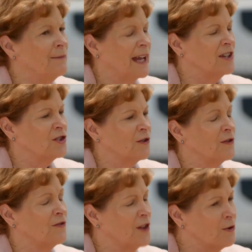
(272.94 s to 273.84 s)
to make sure
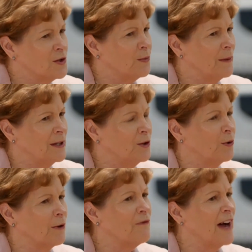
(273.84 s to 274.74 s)
that those women who
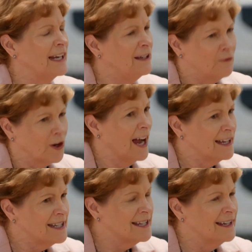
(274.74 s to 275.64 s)
are fighting for
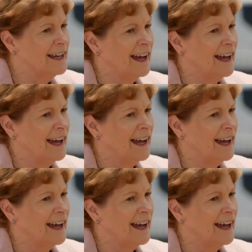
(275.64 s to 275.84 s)
us